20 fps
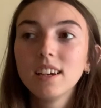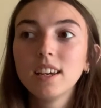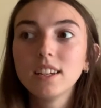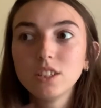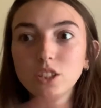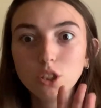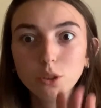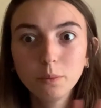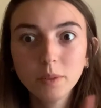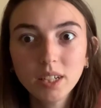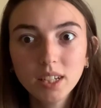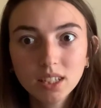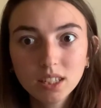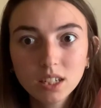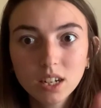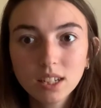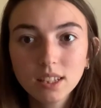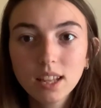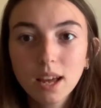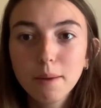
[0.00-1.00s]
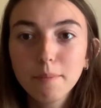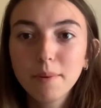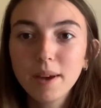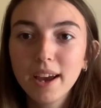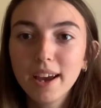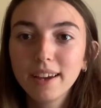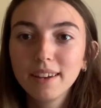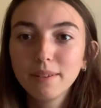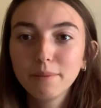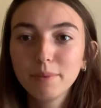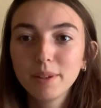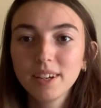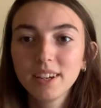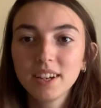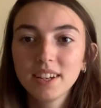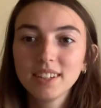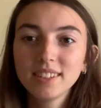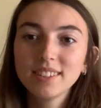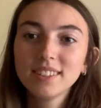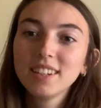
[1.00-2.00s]
assuming it's not that bad
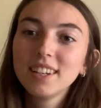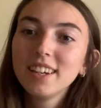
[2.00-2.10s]
because,